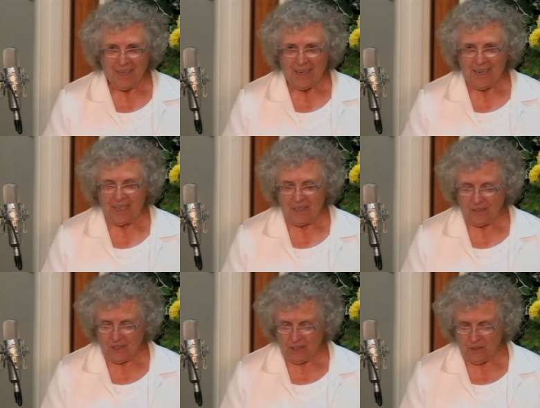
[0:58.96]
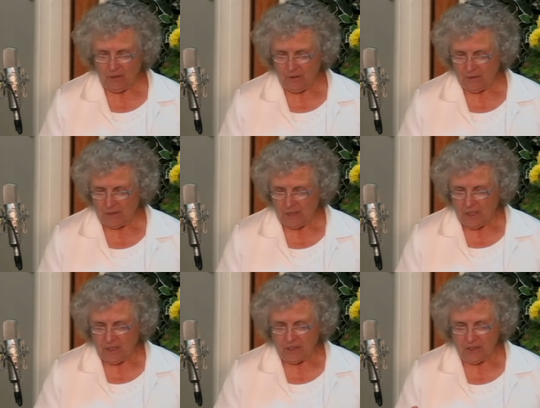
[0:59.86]
And so,
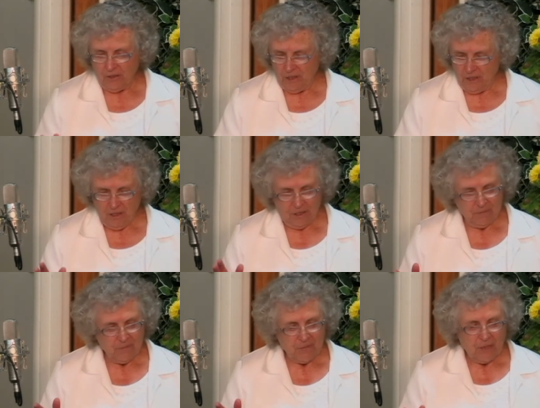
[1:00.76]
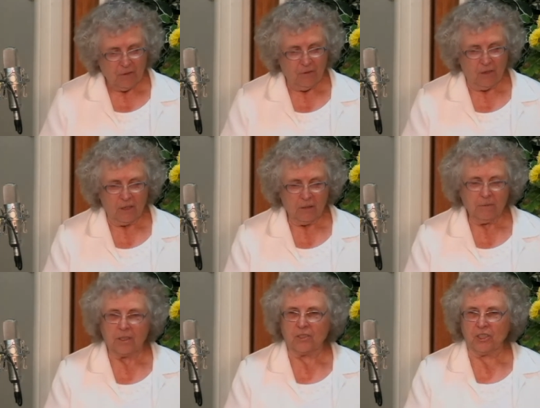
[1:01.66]
true to form,
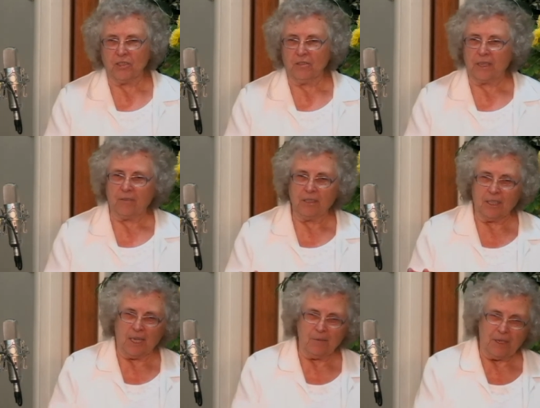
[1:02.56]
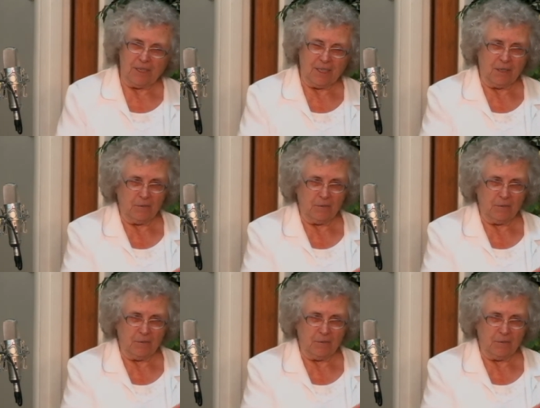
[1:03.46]
the children, every time they came